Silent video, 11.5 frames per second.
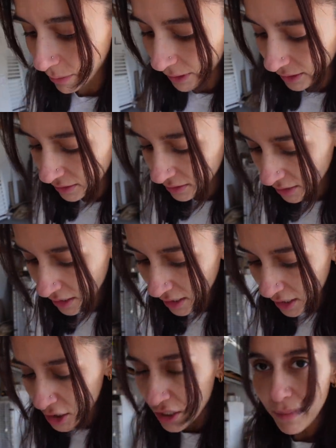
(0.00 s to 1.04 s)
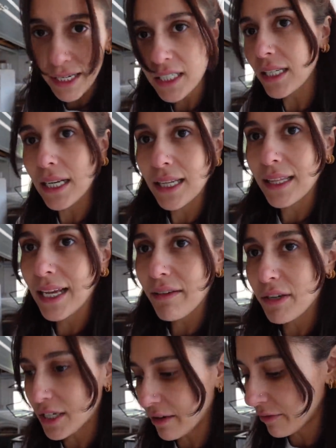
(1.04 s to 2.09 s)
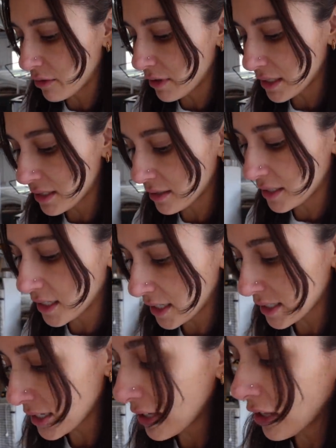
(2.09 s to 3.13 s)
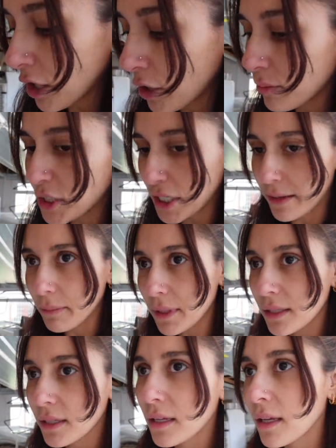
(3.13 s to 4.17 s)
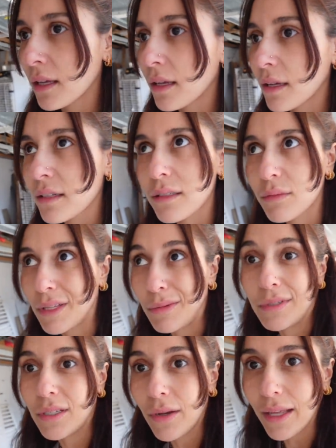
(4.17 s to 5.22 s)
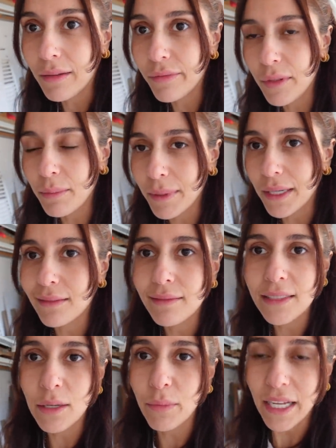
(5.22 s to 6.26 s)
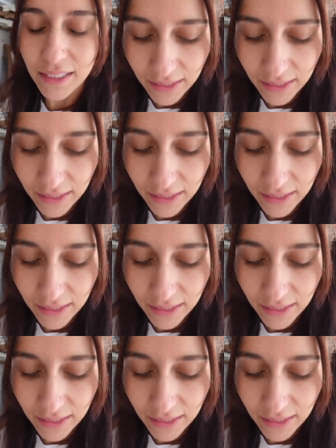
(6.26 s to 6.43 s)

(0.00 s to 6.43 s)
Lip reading: months? She managed to clear the garage out for us and turn it into a little home gym. So that was so helpful, but then we had